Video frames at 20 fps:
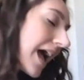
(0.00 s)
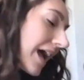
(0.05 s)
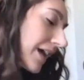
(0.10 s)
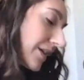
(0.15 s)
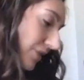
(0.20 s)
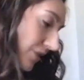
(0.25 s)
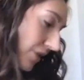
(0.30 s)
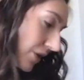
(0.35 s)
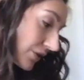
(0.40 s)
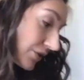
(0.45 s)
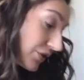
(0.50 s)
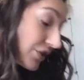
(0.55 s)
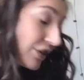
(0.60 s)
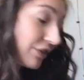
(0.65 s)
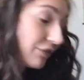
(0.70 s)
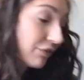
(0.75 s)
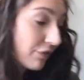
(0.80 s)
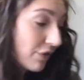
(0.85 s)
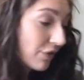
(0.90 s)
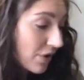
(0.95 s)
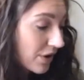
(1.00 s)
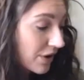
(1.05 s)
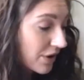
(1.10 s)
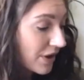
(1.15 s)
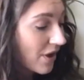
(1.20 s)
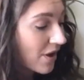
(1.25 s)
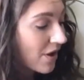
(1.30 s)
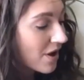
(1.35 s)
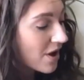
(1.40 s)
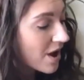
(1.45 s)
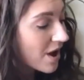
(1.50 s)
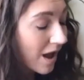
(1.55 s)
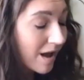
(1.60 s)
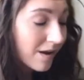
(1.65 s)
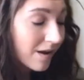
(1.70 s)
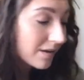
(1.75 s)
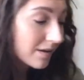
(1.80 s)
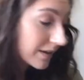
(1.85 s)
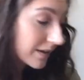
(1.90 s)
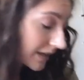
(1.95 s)
searching for your
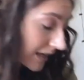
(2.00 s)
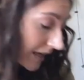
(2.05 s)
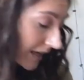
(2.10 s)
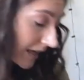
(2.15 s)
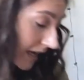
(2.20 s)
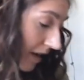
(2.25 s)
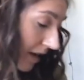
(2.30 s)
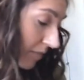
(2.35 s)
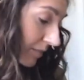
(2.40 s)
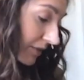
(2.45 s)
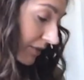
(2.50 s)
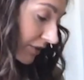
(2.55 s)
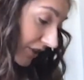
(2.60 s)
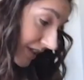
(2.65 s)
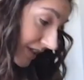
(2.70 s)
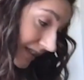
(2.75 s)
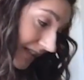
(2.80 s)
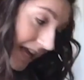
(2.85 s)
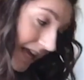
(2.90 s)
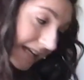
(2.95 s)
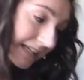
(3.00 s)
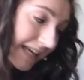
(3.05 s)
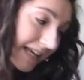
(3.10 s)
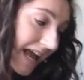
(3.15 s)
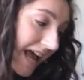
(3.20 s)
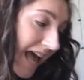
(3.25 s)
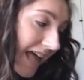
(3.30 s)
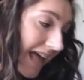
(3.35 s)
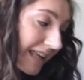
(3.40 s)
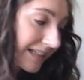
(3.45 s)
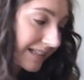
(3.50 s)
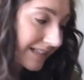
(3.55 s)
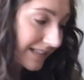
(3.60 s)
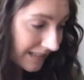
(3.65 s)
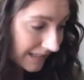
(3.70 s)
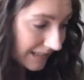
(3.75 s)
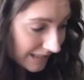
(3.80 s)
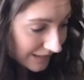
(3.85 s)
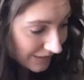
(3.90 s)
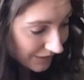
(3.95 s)
heart, but just like
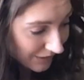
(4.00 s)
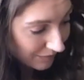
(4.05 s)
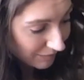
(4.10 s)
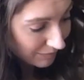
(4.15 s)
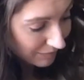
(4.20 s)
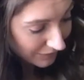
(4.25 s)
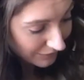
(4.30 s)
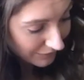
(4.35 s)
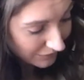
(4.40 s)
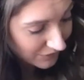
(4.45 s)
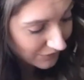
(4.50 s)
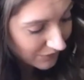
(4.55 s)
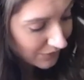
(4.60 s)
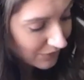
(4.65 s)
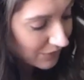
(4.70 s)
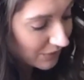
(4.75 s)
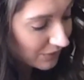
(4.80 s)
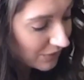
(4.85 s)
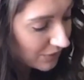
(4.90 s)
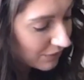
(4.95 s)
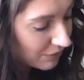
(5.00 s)
galaxies, you're much too